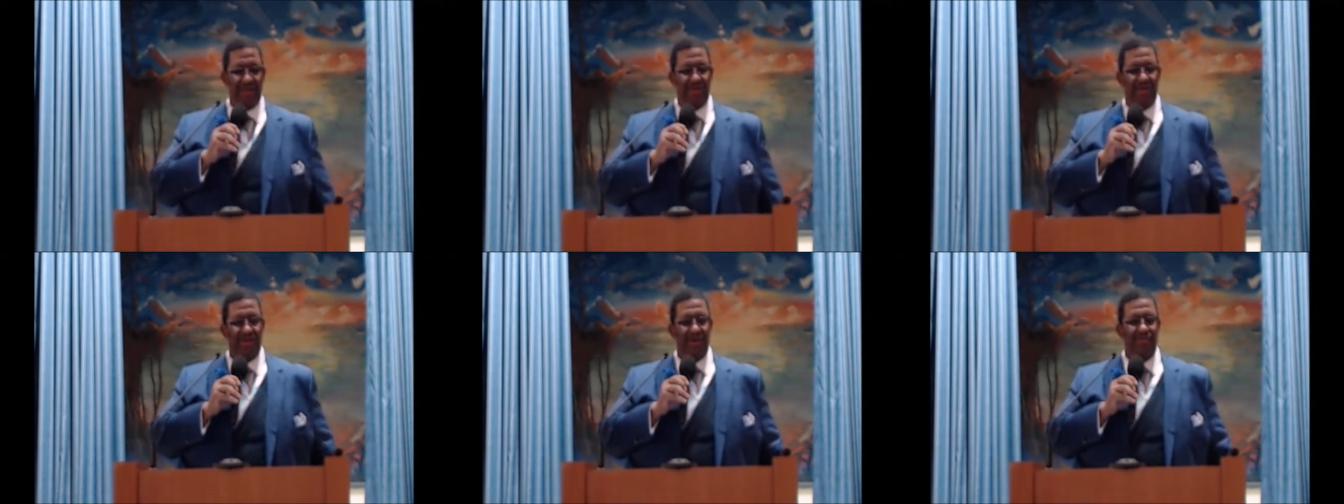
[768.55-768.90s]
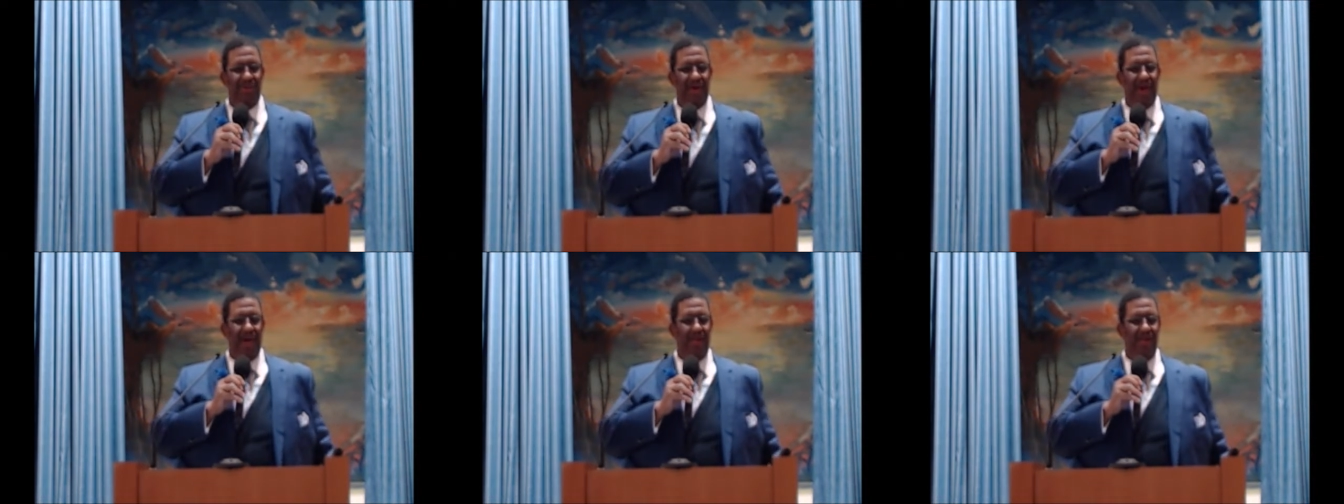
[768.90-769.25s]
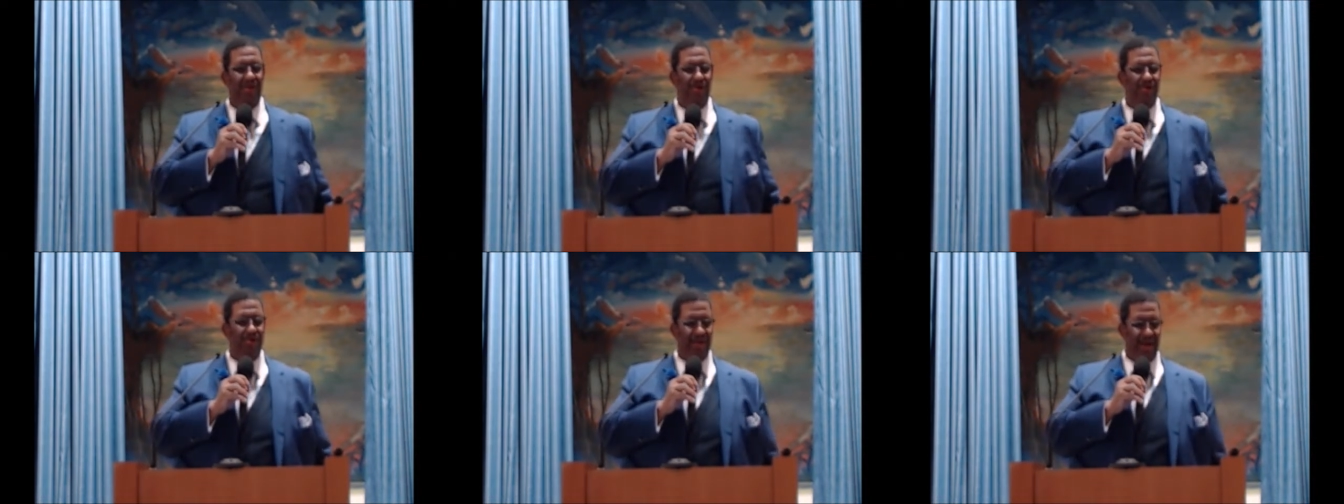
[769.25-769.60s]
the church say
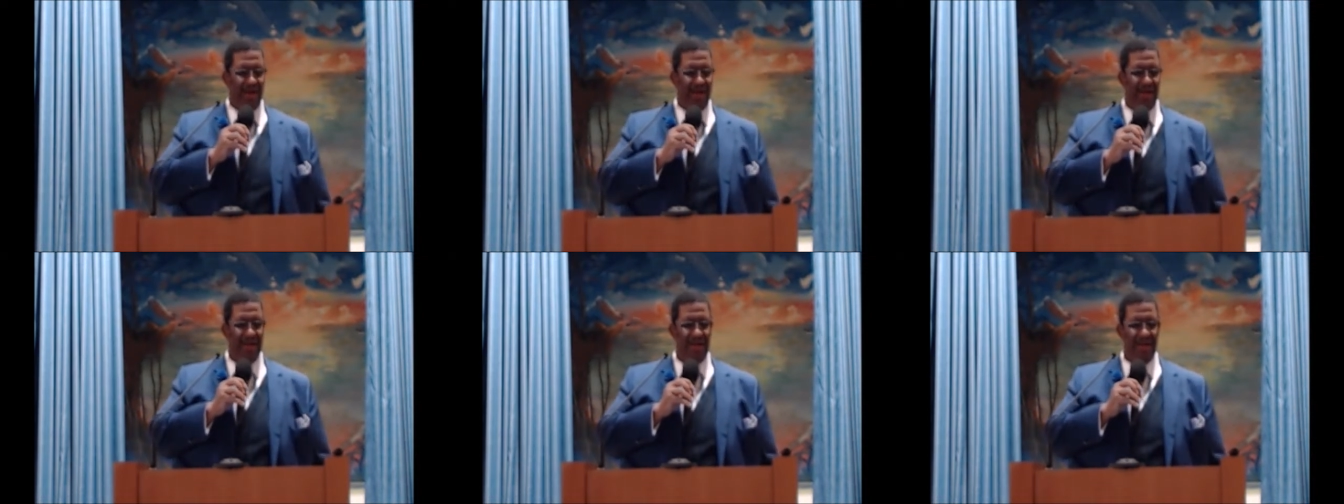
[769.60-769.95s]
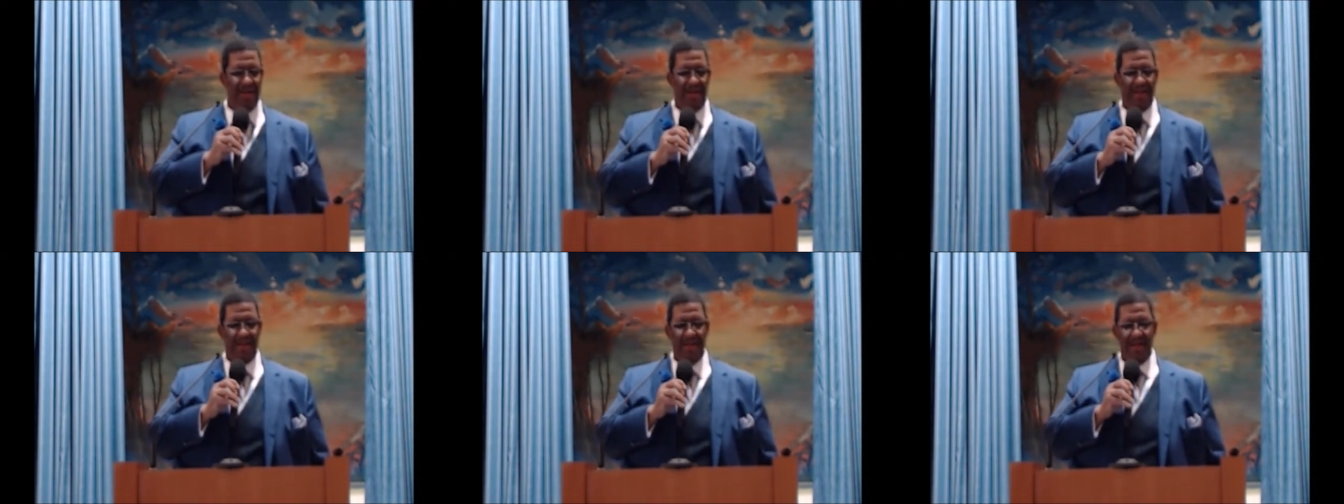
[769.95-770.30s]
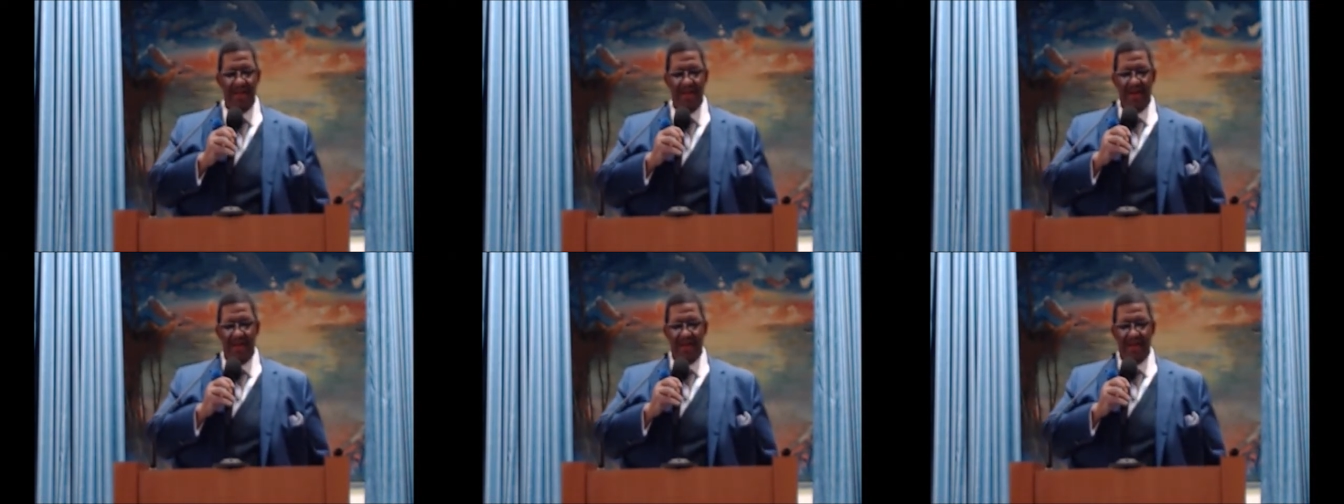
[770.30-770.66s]
hallelujah.
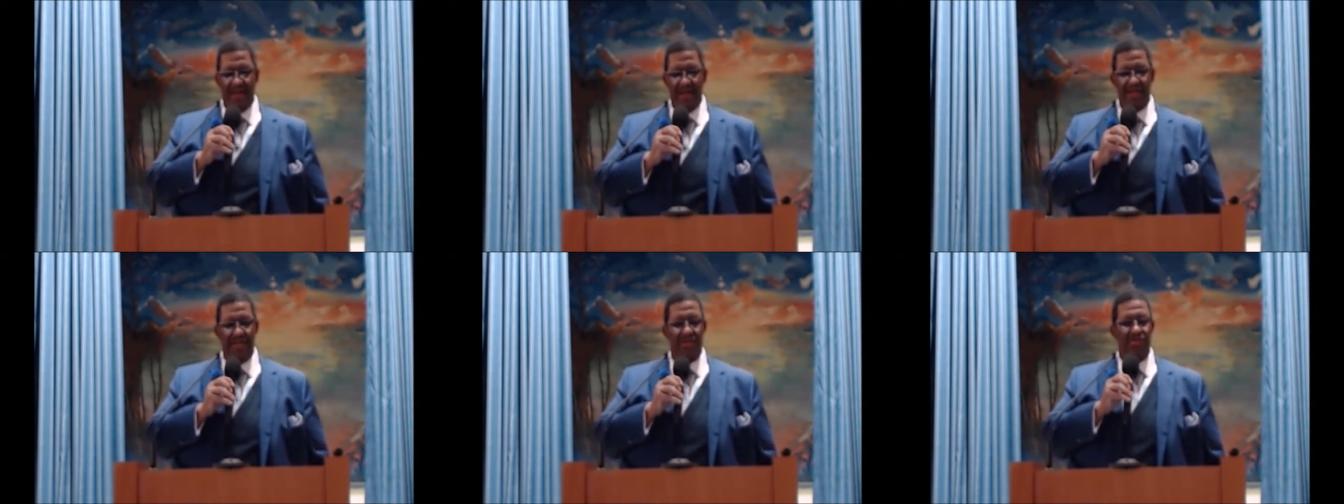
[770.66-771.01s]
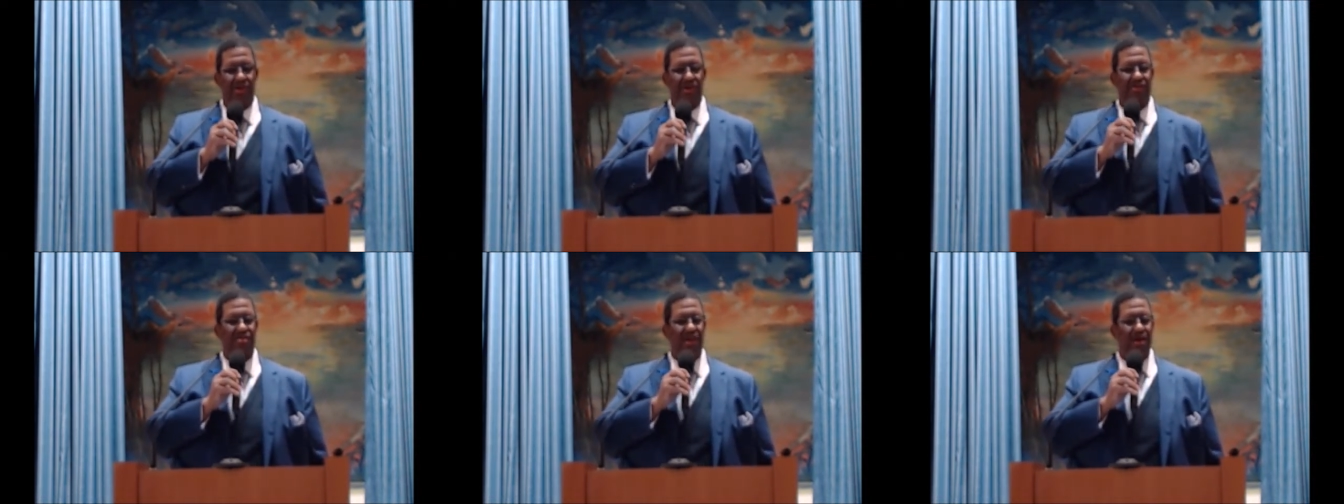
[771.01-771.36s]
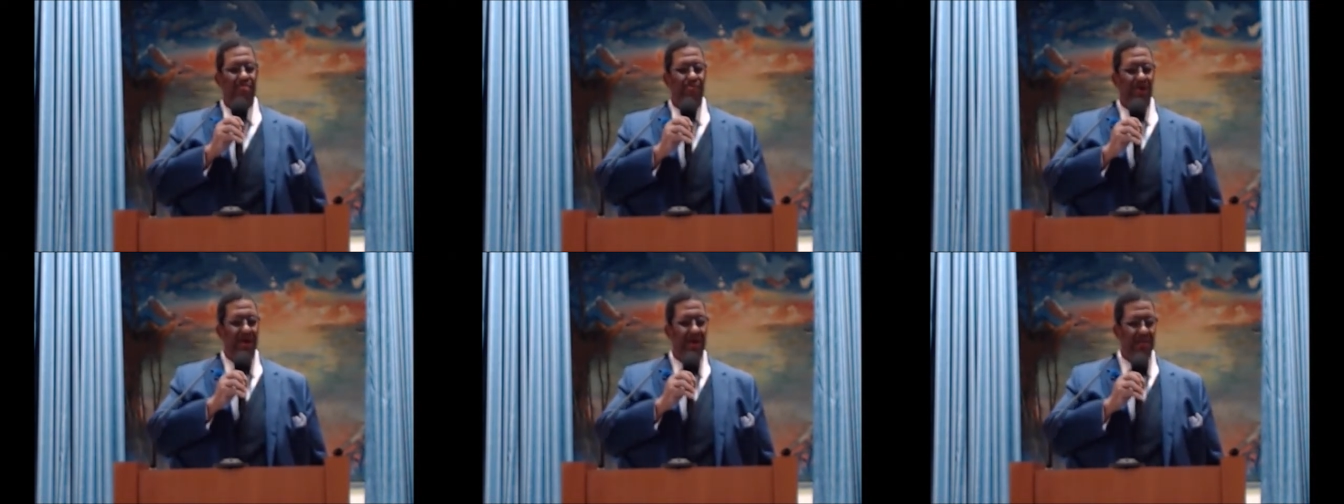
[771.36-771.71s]
Let the church say
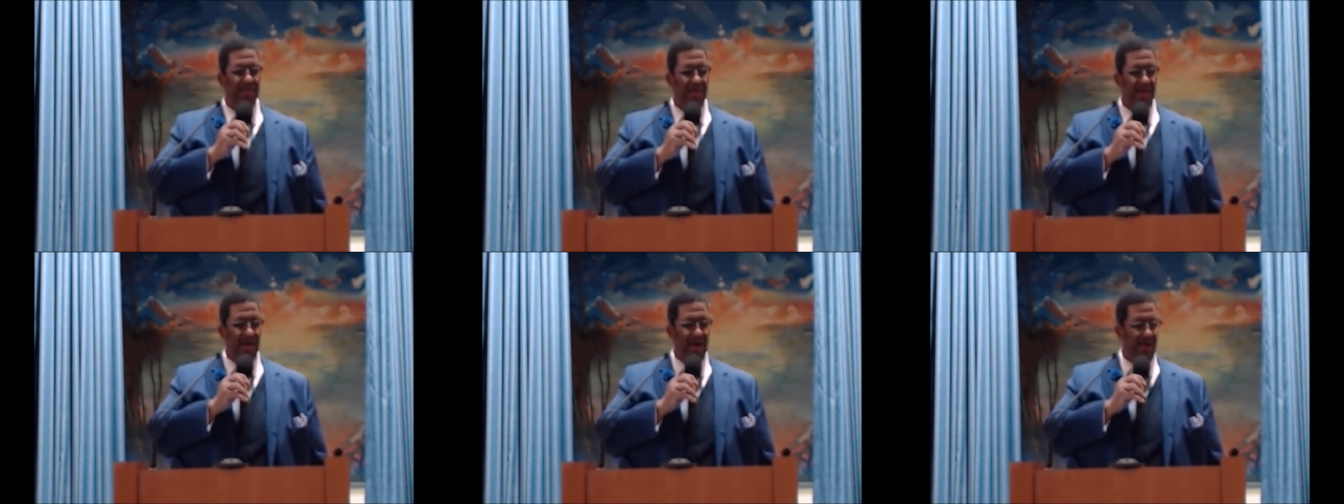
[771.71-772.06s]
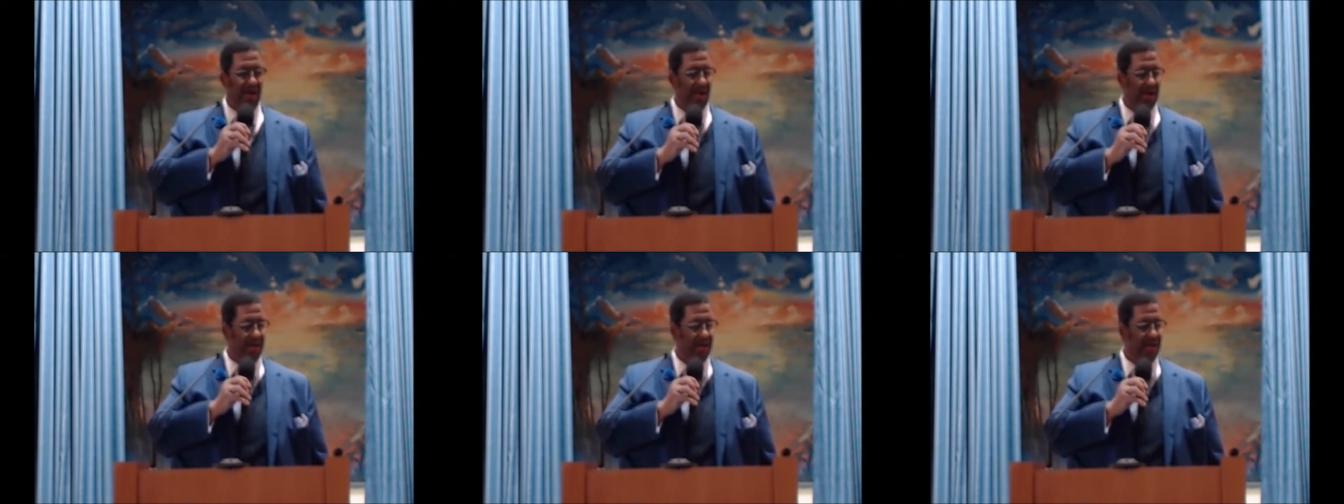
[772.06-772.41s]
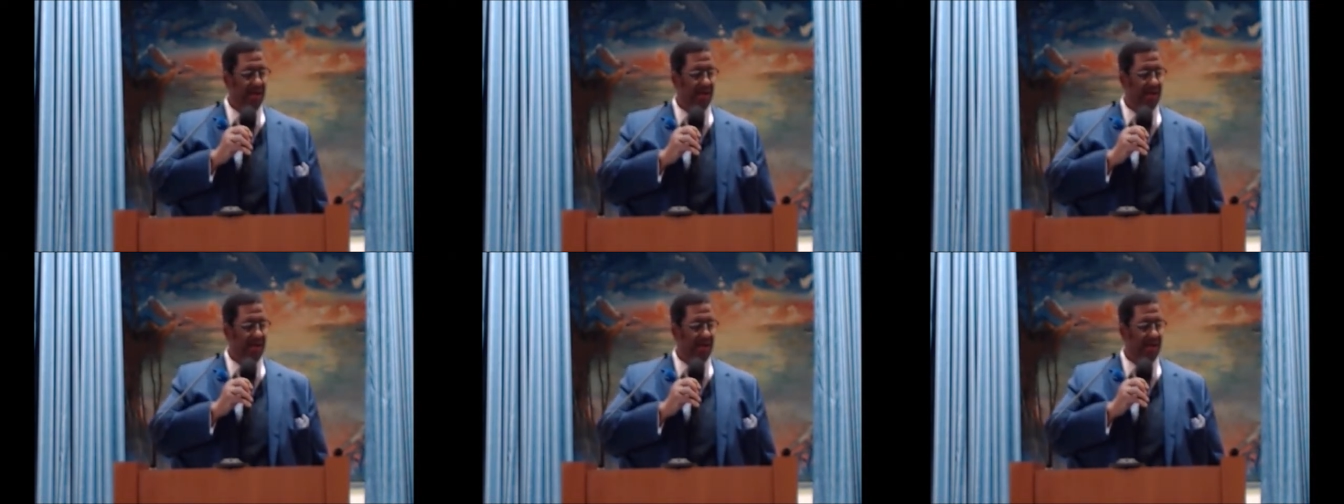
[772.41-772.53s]
praise the Lord.